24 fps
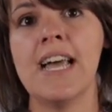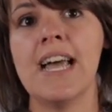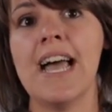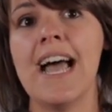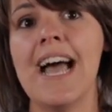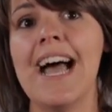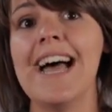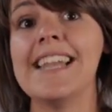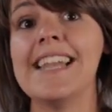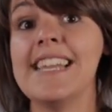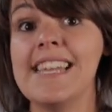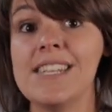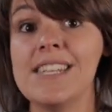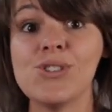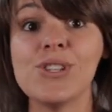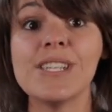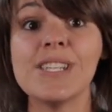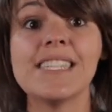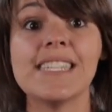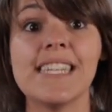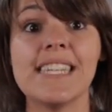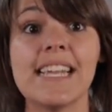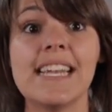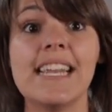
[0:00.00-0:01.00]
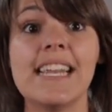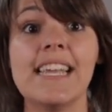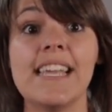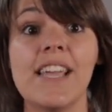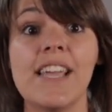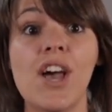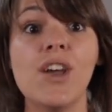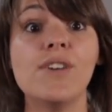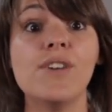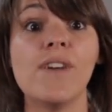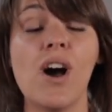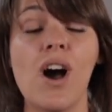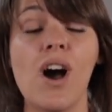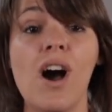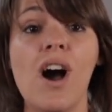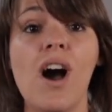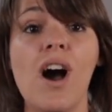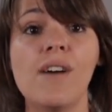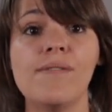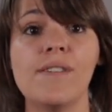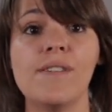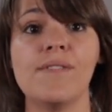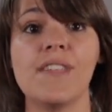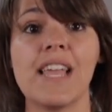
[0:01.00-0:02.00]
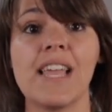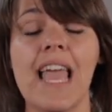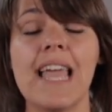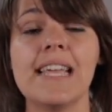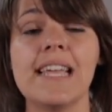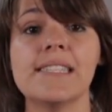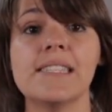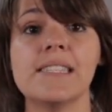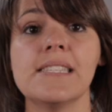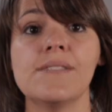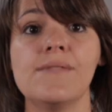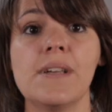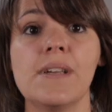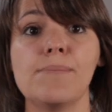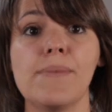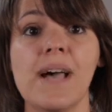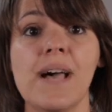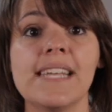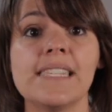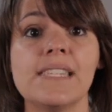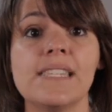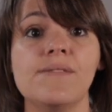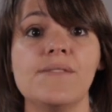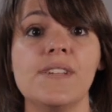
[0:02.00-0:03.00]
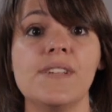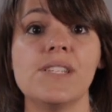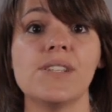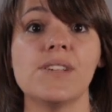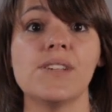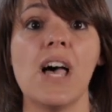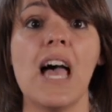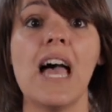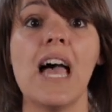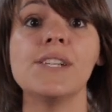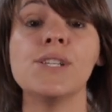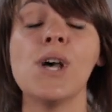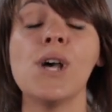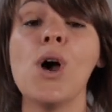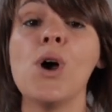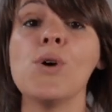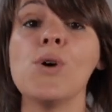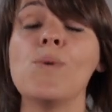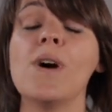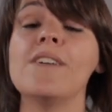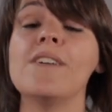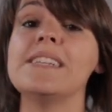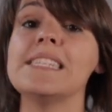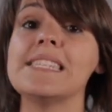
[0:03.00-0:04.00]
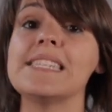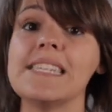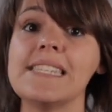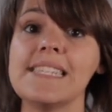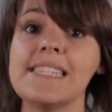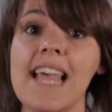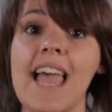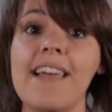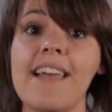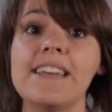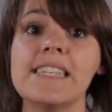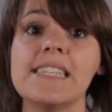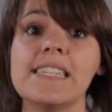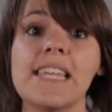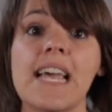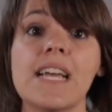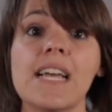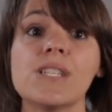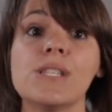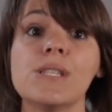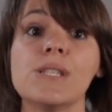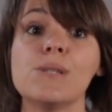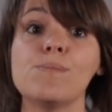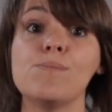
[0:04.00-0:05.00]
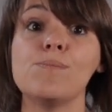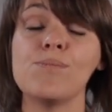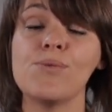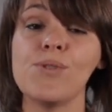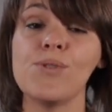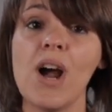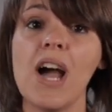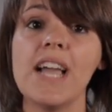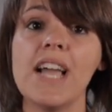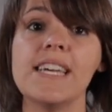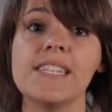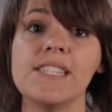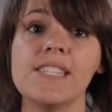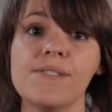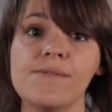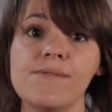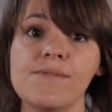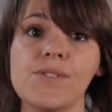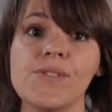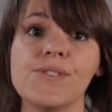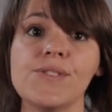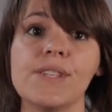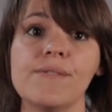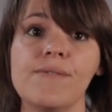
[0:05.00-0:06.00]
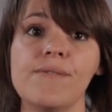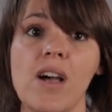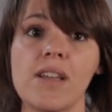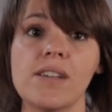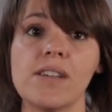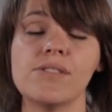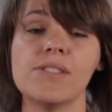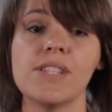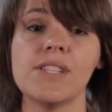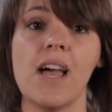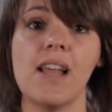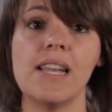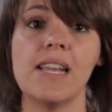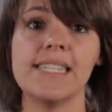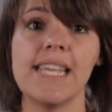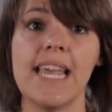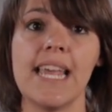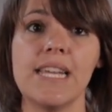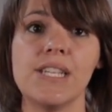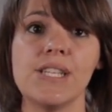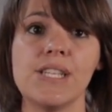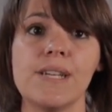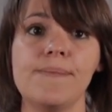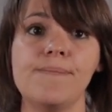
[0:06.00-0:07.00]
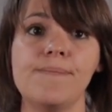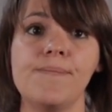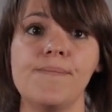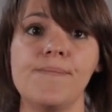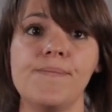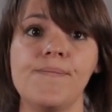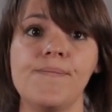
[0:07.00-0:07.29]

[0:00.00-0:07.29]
And interestingly, over half of the cases of impacted fetal head were in caesarean sections prior to full cervical dilatation.